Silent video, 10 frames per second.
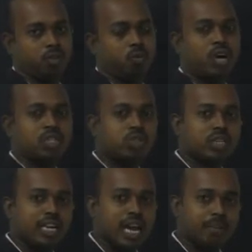Once you
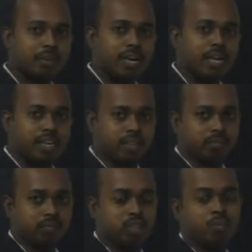can
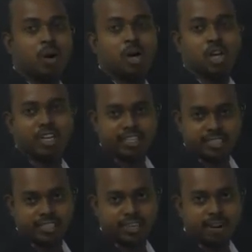obtain the modulated
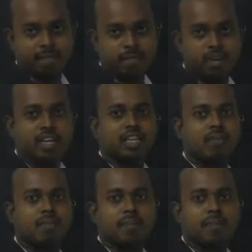signal, it can be